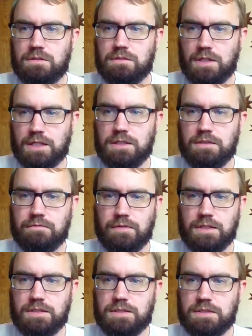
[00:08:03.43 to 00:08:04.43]
Tracking
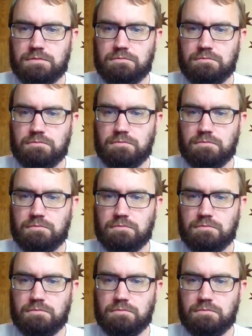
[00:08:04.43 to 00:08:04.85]
device.